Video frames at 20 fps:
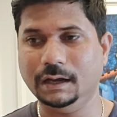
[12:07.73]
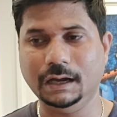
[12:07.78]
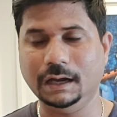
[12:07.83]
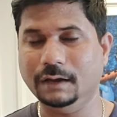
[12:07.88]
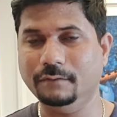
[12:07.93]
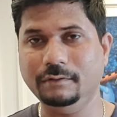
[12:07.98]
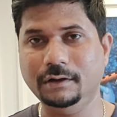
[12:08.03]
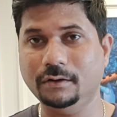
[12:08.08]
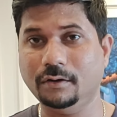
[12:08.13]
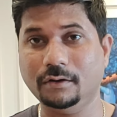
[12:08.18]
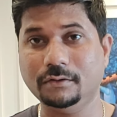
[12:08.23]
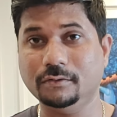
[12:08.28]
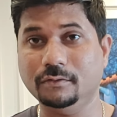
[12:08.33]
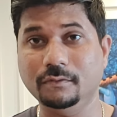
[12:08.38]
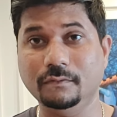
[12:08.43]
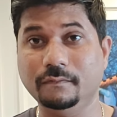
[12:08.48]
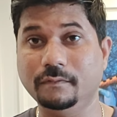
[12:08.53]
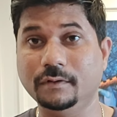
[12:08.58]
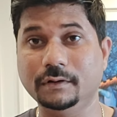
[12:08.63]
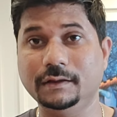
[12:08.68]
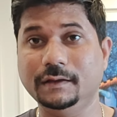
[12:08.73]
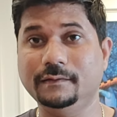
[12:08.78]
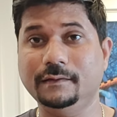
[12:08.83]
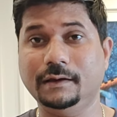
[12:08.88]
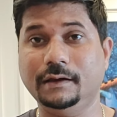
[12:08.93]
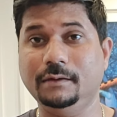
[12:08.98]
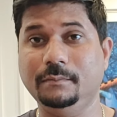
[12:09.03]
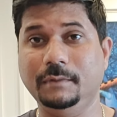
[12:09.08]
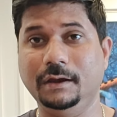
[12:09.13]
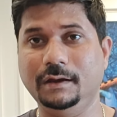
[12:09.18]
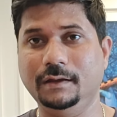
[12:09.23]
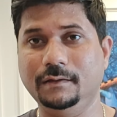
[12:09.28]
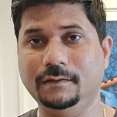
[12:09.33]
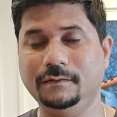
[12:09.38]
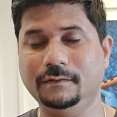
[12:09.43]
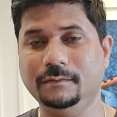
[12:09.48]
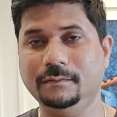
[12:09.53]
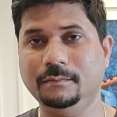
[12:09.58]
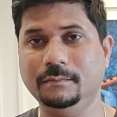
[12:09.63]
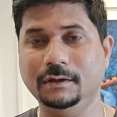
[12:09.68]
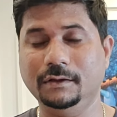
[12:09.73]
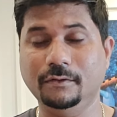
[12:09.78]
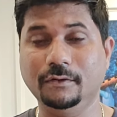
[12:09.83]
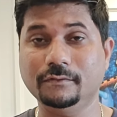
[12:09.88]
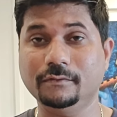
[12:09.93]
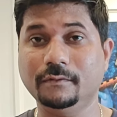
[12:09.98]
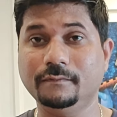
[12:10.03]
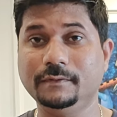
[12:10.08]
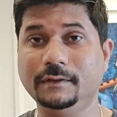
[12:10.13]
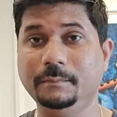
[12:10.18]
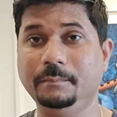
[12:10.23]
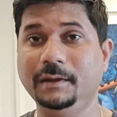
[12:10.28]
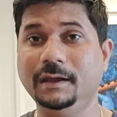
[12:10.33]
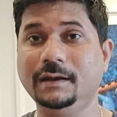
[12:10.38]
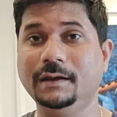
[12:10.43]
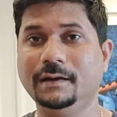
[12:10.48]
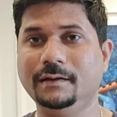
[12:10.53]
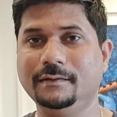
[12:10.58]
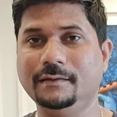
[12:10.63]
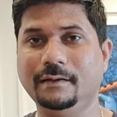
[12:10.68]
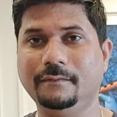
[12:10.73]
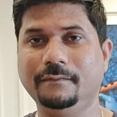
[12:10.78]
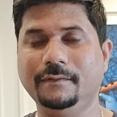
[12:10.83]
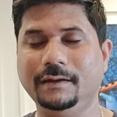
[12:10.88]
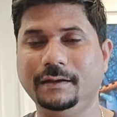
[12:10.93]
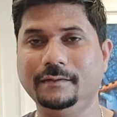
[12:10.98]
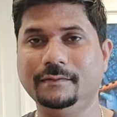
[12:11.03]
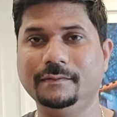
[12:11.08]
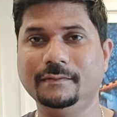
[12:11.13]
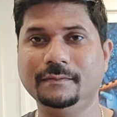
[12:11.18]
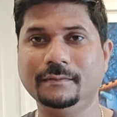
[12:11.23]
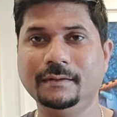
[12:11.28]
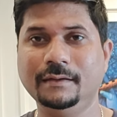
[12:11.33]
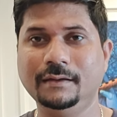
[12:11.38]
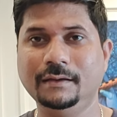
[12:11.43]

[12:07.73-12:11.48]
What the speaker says: I will not go for the second marriage because of the pain and sufferings.